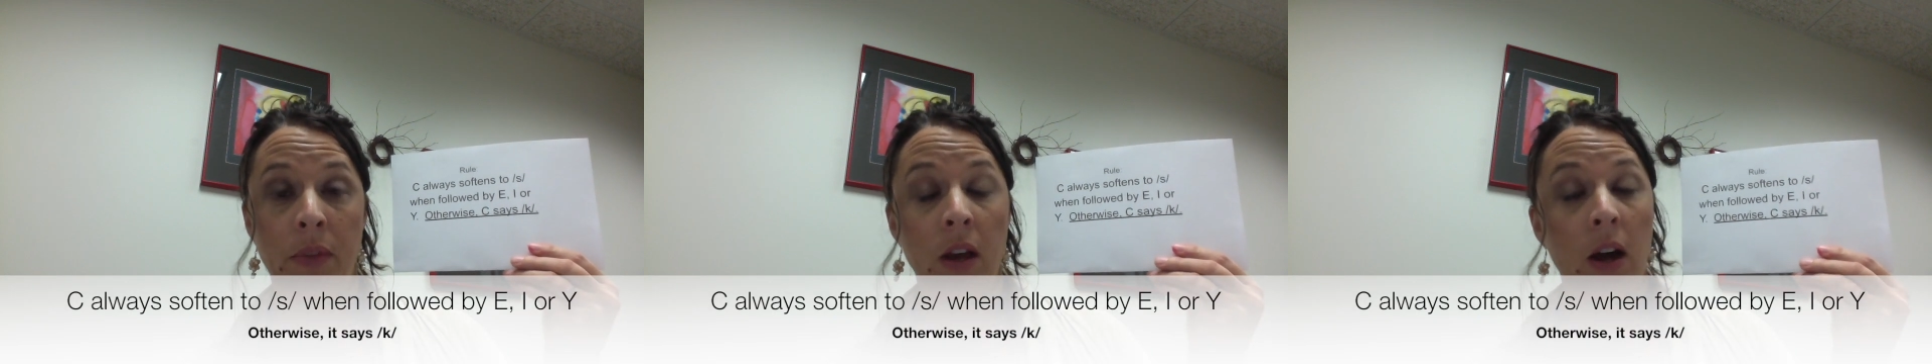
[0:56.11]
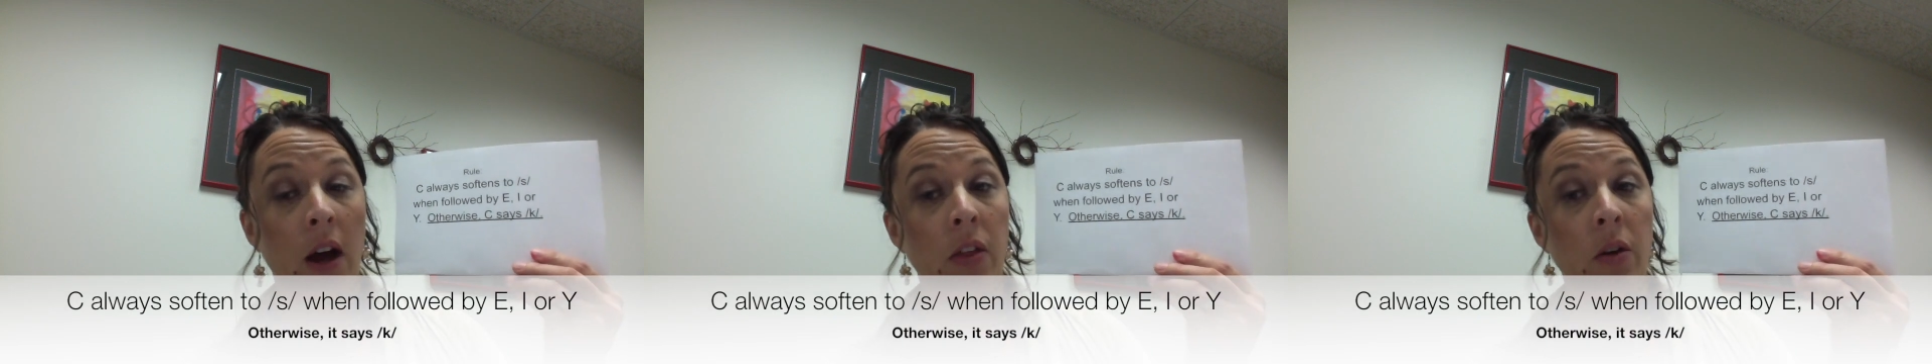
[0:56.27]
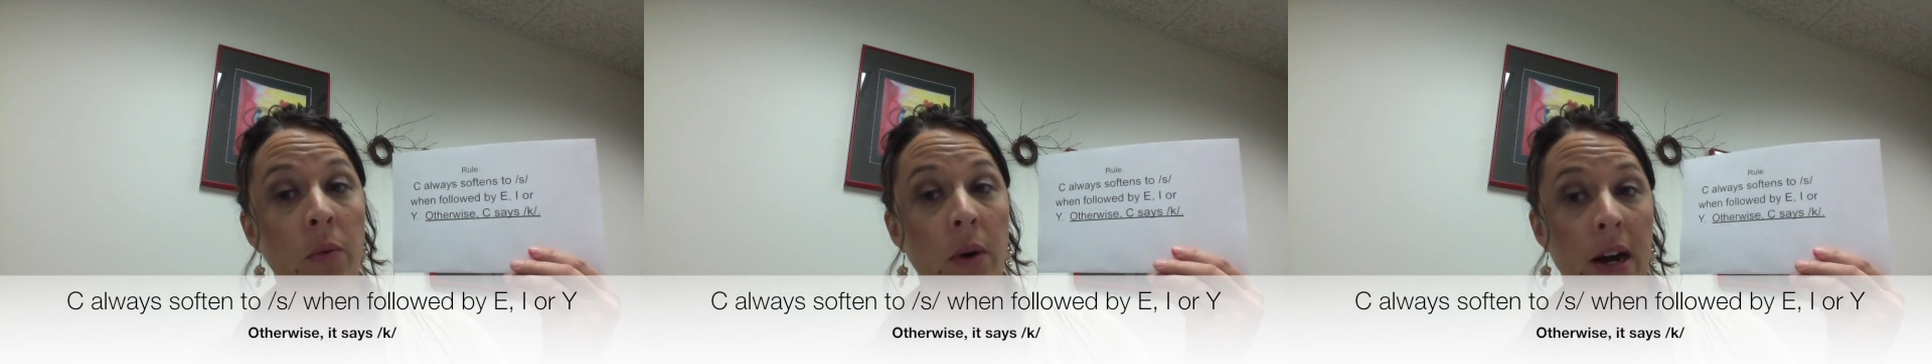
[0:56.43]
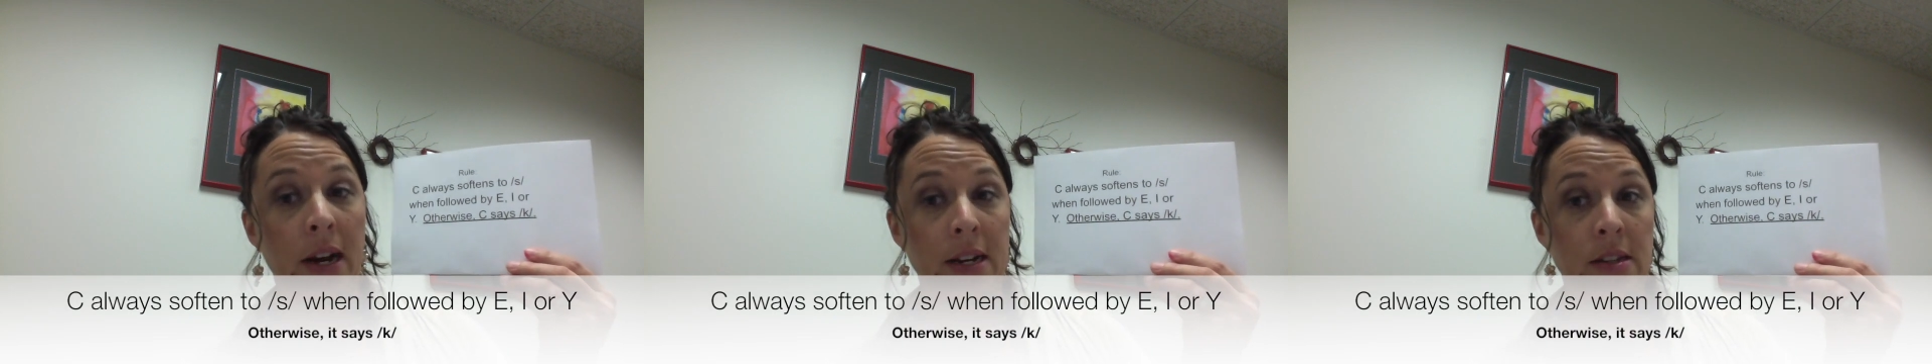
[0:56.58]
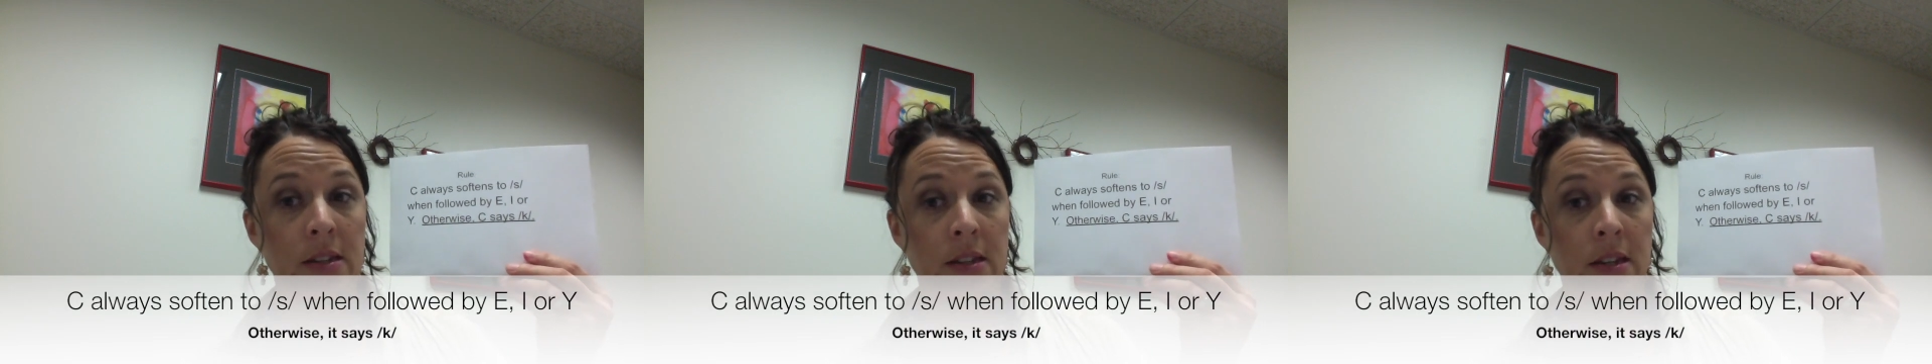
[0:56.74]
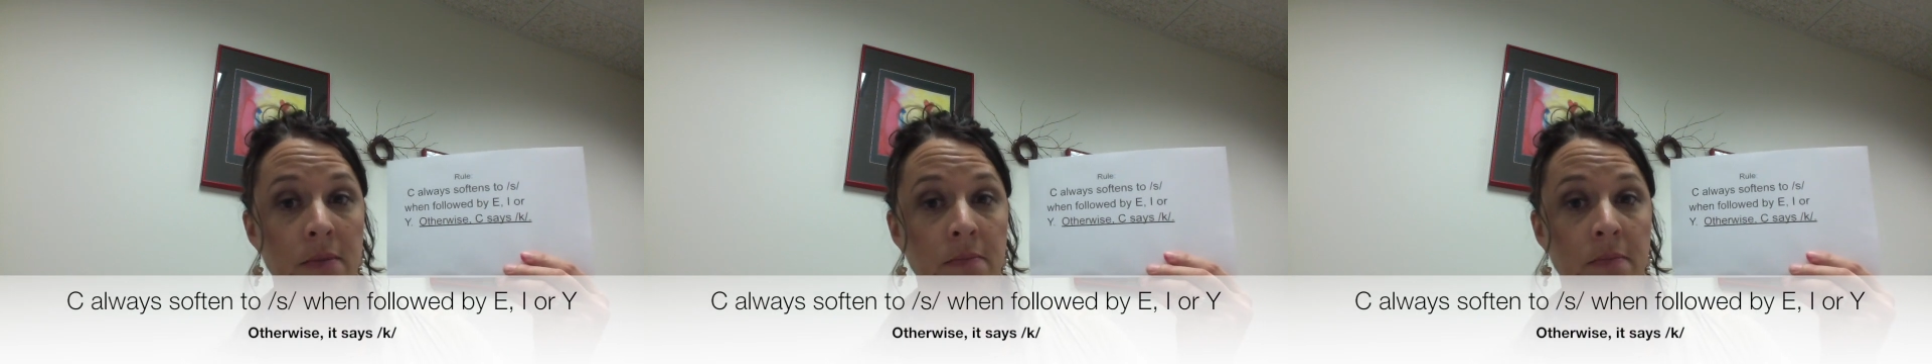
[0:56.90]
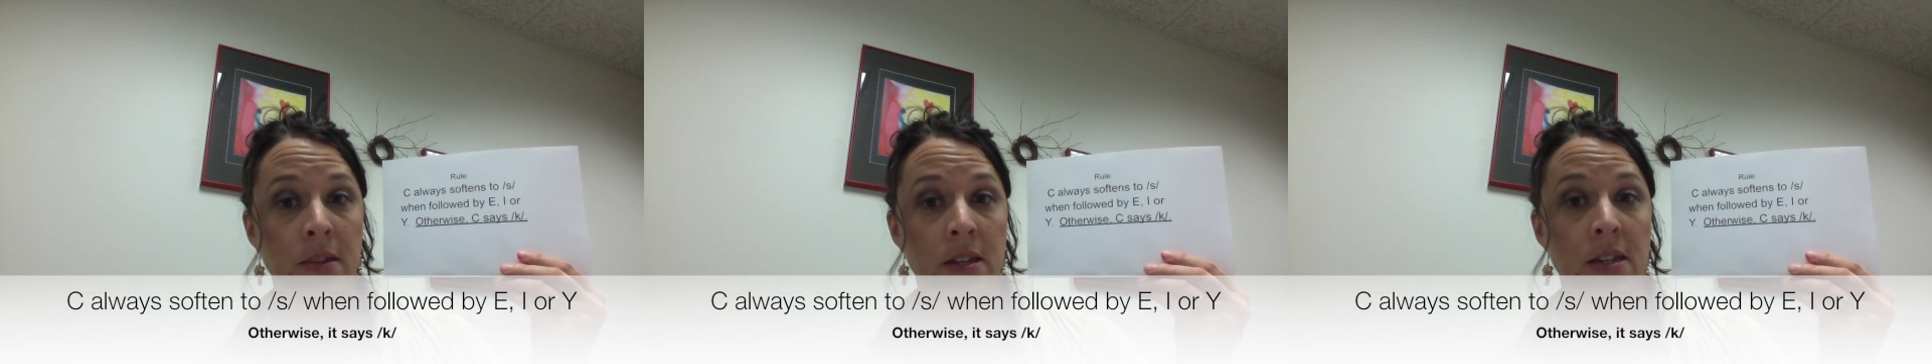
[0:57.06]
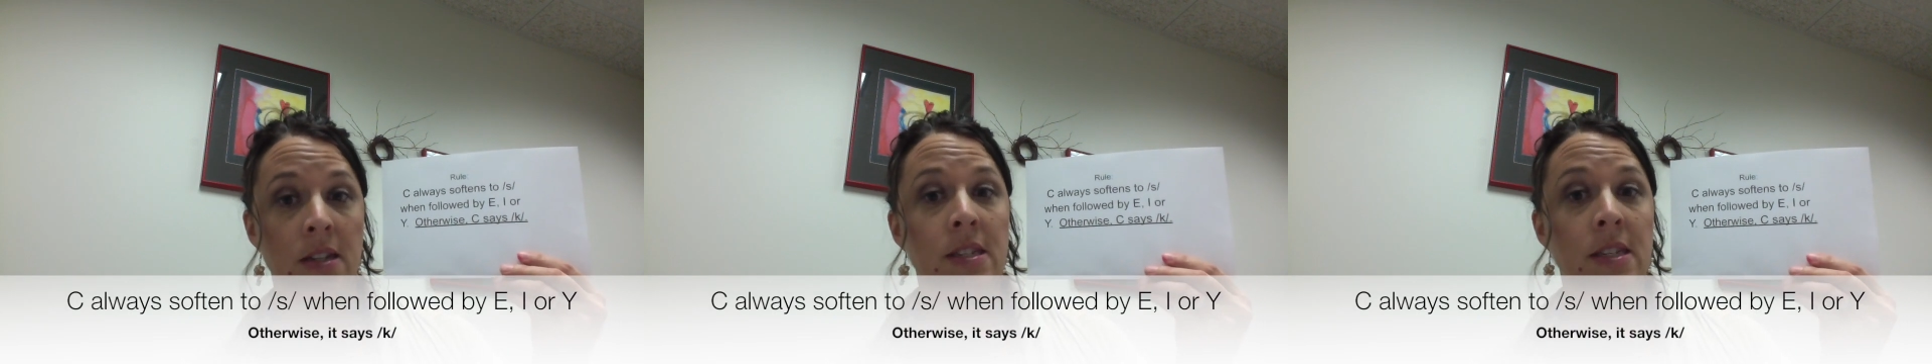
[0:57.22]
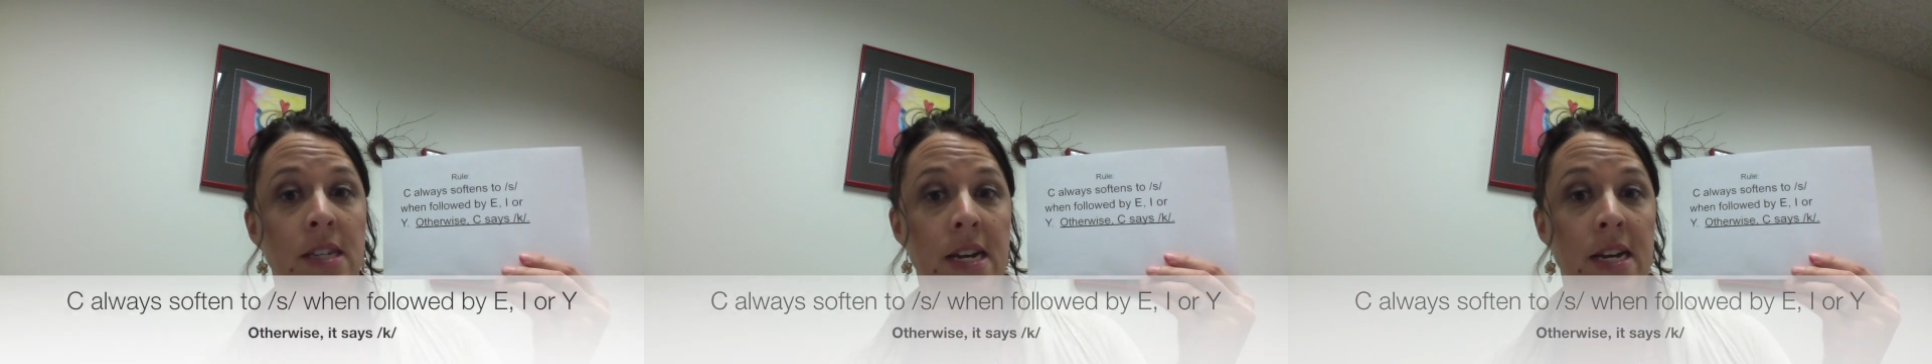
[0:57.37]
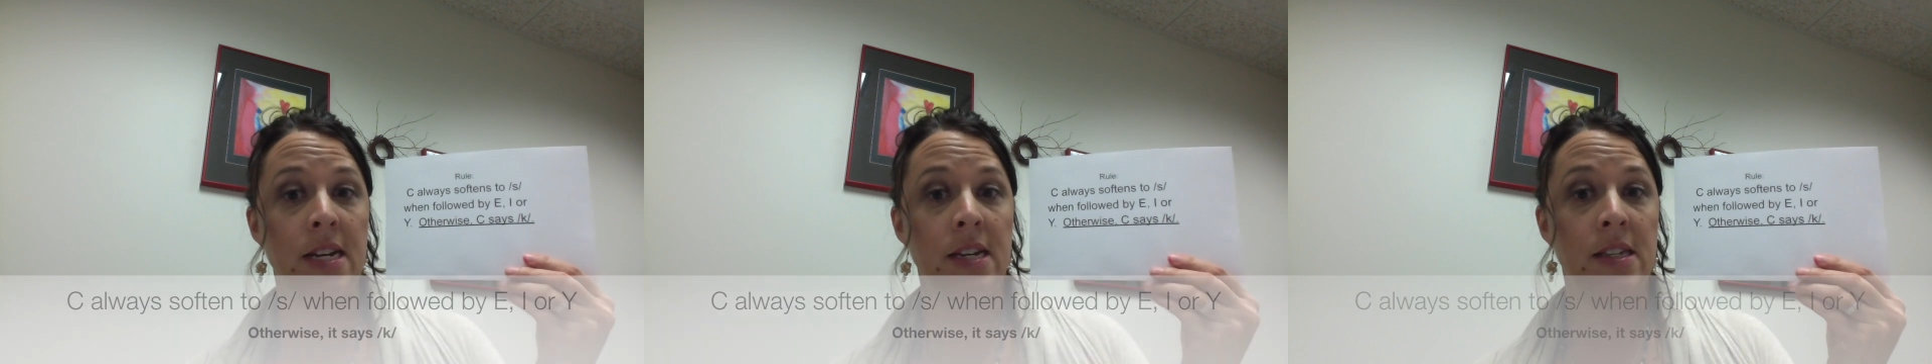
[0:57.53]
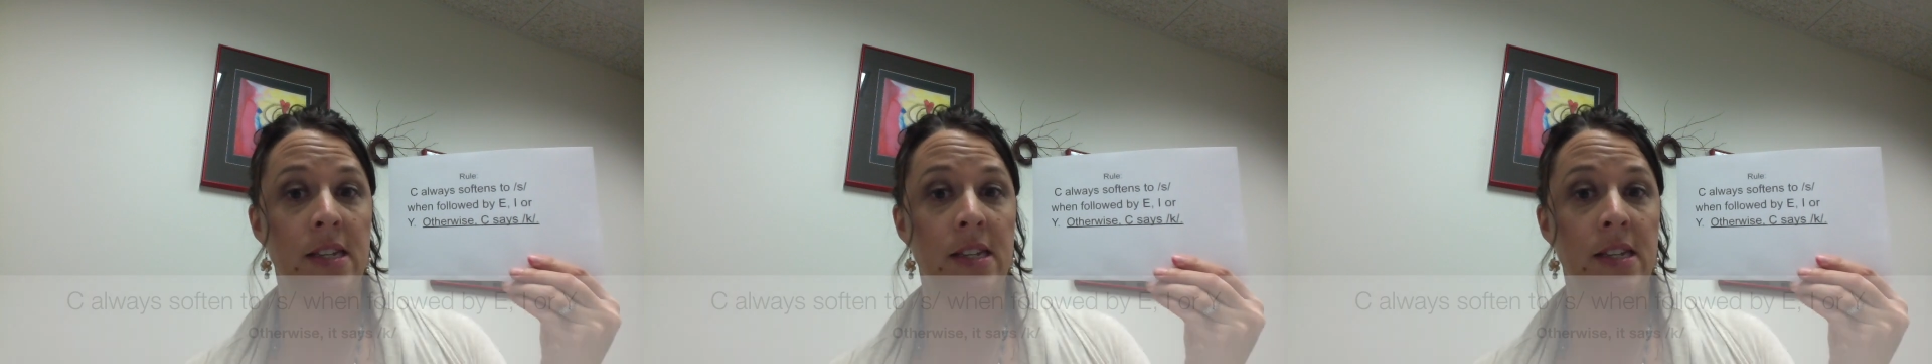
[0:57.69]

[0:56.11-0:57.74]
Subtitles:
Otherwise, C